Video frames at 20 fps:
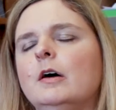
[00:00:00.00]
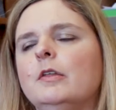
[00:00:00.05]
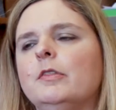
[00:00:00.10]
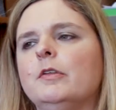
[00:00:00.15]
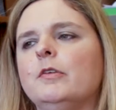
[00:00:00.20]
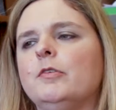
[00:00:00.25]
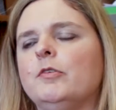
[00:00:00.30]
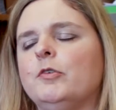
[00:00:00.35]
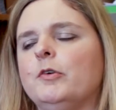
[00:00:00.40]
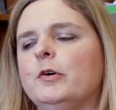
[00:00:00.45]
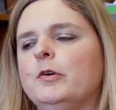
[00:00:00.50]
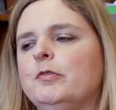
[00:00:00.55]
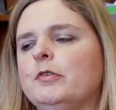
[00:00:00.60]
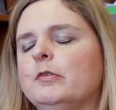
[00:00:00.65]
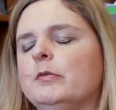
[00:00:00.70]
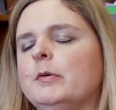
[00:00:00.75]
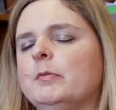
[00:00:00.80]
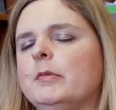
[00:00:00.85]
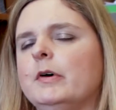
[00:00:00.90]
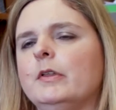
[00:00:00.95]
the story from
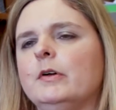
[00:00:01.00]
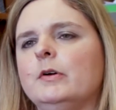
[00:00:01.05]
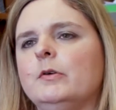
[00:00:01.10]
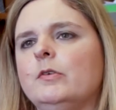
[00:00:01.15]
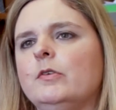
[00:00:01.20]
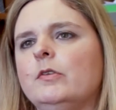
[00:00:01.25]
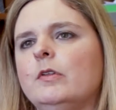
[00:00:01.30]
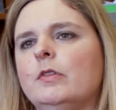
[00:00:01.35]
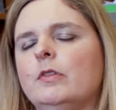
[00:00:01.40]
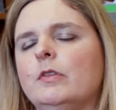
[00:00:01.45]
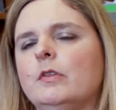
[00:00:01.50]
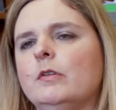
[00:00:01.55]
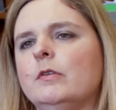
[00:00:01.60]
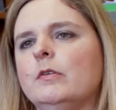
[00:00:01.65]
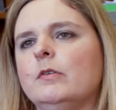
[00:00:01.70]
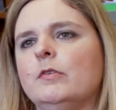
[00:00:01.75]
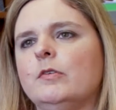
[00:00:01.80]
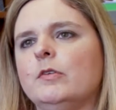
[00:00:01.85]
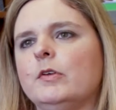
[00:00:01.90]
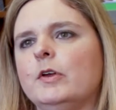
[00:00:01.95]
my mother is that
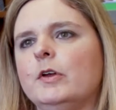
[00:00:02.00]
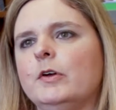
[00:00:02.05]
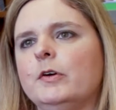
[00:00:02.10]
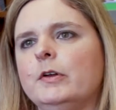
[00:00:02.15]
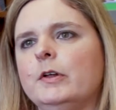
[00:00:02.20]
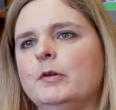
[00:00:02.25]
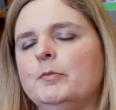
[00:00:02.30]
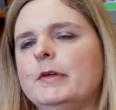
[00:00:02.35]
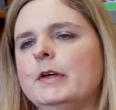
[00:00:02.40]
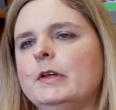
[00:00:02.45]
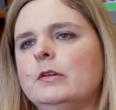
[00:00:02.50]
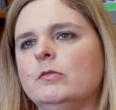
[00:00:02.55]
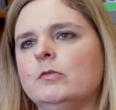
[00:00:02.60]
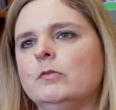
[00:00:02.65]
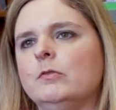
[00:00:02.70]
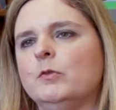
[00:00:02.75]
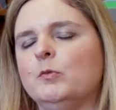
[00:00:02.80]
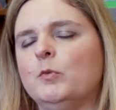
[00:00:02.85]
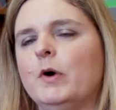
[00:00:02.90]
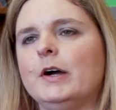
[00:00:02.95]
the security men
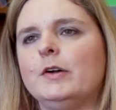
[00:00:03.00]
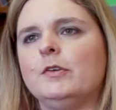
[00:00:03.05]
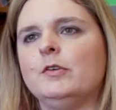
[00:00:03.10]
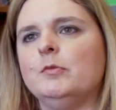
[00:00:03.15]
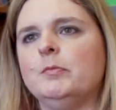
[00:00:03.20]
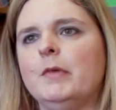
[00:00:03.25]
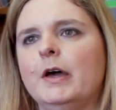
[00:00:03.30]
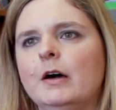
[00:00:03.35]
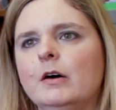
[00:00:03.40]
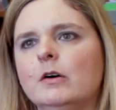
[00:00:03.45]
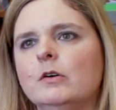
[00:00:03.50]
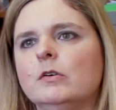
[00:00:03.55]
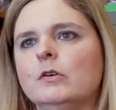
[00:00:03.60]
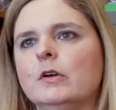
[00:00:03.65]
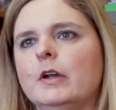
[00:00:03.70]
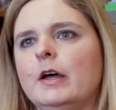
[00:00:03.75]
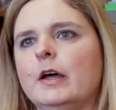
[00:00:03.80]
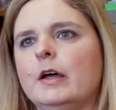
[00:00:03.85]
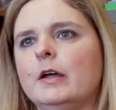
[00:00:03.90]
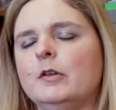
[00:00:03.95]
walked him
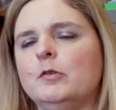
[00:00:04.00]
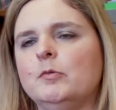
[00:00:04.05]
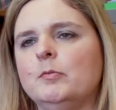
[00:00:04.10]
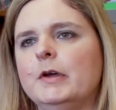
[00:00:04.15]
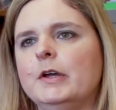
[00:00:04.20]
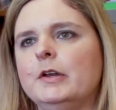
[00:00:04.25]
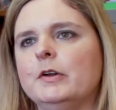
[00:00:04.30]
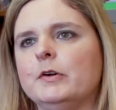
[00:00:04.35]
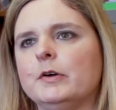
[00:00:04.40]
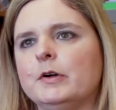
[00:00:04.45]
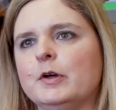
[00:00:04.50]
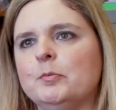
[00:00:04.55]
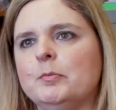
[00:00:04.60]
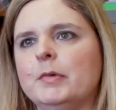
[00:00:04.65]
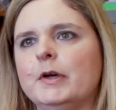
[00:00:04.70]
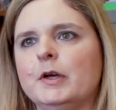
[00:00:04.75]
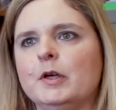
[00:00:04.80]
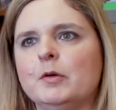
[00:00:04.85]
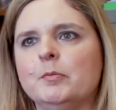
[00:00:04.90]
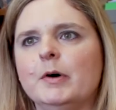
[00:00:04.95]
out and made her come
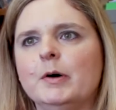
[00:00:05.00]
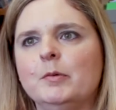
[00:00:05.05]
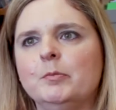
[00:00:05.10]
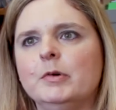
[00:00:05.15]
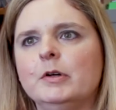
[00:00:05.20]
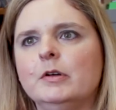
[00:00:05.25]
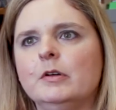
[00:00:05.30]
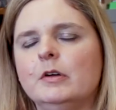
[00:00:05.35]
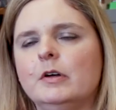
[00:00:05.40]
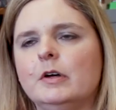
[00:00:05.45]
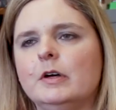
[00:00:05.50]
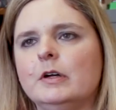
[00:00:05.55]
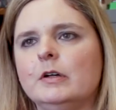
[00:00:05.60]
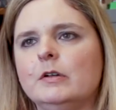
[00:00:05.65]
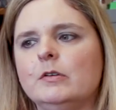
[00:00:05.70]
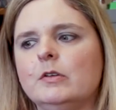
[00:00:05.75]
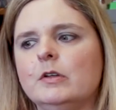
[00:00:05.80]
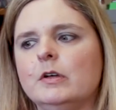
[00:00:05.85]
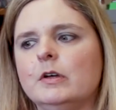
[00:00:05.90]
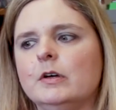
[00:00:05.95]
pick him up.
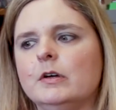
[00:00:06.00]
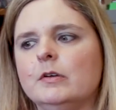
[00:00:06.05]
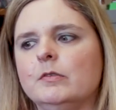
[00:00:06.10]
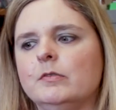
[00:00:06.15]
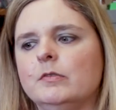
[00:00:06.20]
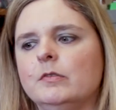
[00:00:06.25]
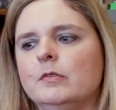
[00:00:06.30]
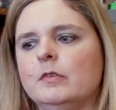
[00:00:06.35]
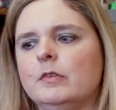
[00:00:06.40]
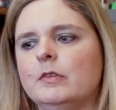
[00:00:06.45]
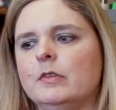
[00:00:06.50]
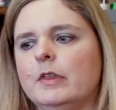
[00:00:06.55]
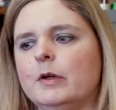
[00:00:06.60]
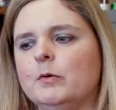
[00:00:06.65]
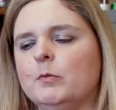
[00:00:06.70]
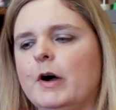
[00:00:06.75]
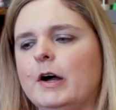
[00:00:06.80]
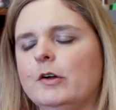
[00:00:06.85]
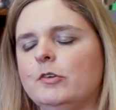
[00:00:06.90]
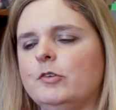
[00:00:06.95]
And they
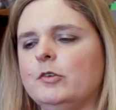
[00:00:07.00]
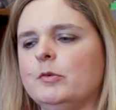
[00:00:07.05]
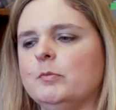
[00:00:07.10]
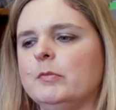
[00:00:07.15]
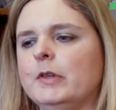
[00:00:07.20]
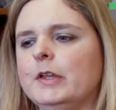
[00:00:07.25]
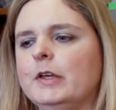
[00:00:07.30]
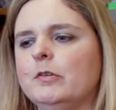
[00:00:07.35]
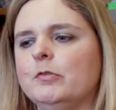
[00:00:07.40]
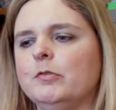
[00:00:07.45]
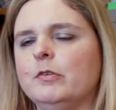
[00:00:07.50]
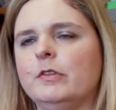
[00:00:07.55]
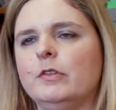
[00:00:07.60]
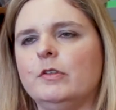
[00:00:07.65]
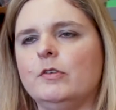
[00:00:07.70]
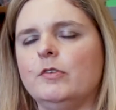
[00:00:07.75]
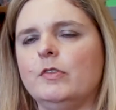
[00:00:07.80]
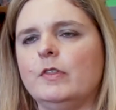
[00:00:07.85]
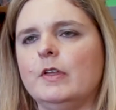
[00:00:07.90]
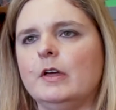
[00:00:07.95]
watched him leave with
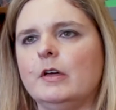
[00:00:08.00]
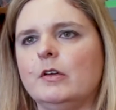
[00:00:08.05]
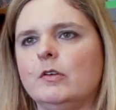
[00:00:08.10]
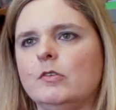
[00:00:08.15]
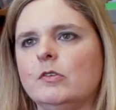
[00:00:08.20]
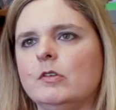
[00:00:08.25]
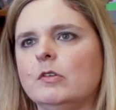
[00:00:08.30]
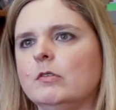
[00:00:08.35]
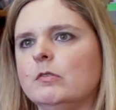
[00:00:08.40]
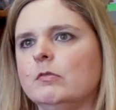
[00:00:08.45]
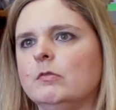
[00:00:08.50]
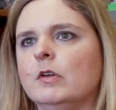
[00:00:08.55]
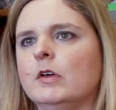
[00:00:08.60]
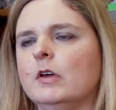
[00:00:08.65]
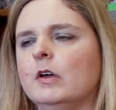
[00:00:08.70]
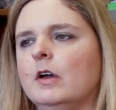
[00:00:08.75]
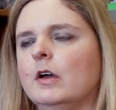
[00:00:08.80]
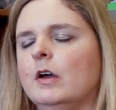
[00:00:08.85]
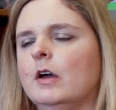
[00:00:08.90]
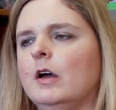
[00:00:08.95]
his things, and
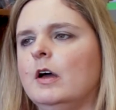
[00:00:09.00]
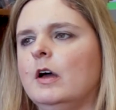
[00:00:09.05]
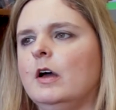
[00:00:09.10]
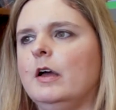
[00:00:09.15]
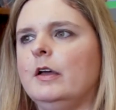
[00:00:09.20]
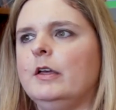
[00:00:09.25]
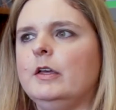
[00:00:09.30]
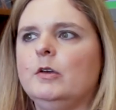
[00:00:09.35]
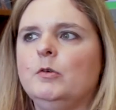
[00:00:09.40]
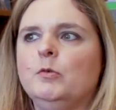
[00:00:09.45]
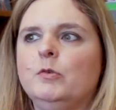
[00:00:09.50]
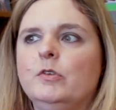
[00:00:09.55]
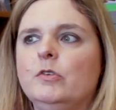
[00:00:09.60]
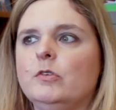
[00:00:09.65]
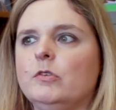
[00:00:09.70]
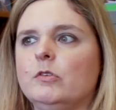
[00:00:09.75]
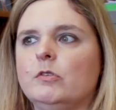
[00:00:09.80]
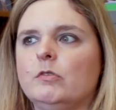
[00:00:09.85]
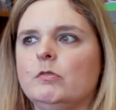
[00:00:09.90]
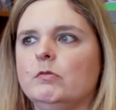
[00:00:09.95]
he
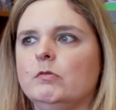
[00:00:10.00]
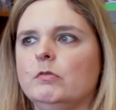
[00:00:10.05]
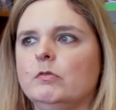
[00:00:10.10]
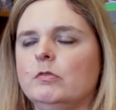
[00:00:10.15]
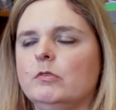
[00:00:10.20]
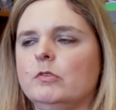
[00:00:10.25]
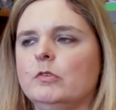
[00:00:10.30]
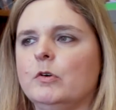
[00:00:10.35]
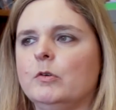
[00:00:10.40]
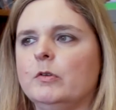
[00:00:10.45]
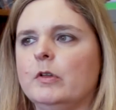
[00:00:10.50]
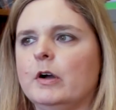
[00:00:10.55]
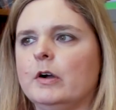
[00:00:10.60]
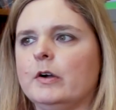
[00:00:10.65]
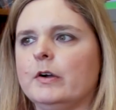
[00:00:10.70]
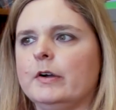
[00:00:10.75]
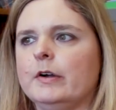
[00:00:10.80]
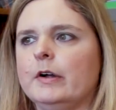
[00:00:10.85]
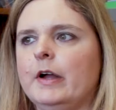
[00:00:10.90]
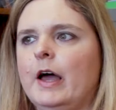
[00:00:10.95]
was no
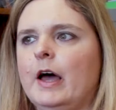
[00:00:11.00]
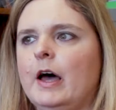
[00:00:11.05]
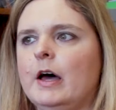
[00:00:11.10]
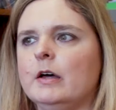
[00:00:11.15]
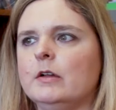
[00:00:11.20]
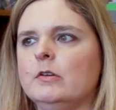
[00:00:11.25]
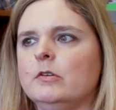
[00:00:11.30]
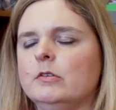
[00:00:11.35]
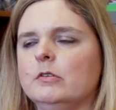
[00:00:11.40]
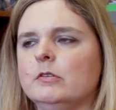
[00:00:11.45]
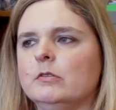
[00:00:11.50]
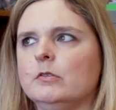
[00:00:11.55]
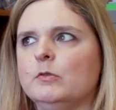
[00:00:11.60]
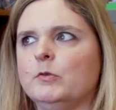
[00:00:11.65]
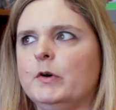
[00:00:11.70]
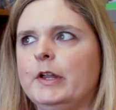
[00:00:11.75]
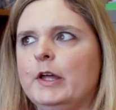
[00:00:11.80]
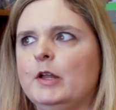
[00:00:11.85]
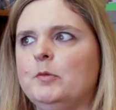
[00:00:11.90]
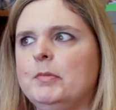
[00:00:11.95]
longer had
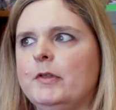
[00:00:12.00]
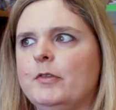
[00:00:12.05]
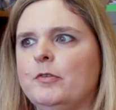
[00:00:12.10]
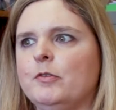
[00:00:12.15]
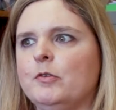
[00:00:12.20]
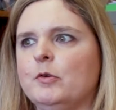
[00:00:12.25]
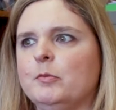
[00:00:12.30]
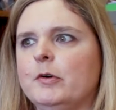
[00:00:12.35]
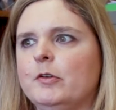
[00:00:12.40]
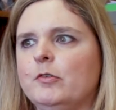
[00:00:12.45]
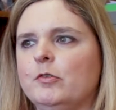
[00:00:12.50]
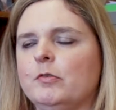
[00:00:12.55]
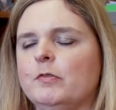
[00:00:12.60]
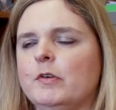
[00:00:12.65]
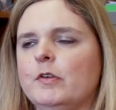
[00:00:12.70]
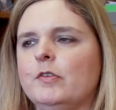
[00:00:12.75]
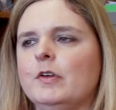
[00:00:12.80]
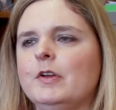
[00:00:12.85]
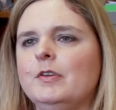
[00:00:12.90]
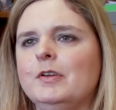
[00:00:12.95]
what had been so much of
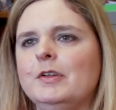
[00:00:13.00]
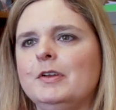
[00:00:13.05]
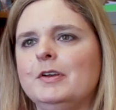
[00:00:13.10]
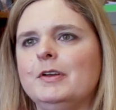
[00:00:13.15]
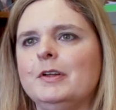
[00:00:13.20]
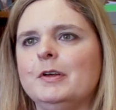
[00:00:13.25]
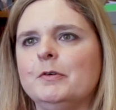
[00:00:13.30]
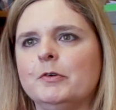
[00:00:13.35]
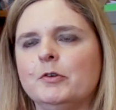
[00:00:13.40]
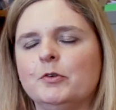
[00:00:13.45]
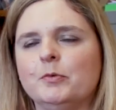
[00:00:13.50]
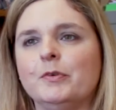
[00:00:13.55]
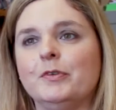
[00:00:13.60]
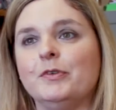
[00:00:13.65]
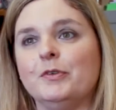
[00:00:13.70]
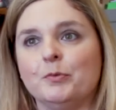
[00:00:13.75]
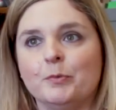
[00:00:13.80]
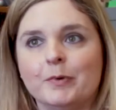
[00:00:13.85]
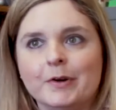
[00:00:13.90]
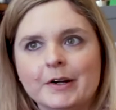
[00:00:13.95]
his identity, which was
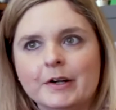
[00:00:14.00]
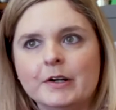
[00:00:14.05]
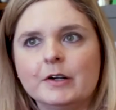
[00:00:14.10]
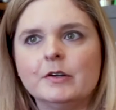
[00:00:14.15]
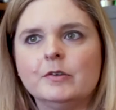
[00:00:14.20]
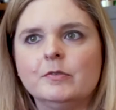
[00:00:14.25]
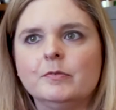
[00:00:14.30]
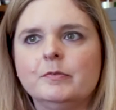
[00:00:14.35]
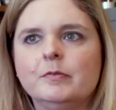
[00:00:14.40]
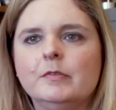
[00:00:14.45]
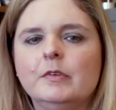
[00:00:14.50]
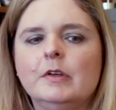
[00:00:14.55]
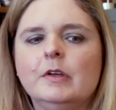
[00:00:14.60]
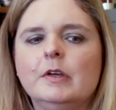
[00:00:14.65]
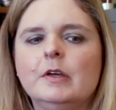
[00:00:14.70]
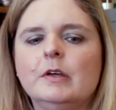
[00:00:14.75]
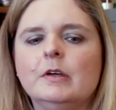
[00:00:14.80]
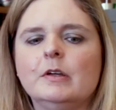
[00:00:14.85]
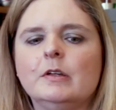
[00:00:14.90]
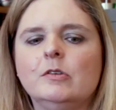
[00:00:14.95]
his work.
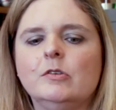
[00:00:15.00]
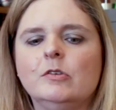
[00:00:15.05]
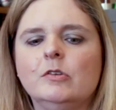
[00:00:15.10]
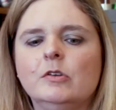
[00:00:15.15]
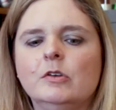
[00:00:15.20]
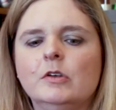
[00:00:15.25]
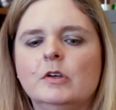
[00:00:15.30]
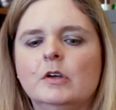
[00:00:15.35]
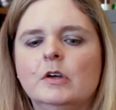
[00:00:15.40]
And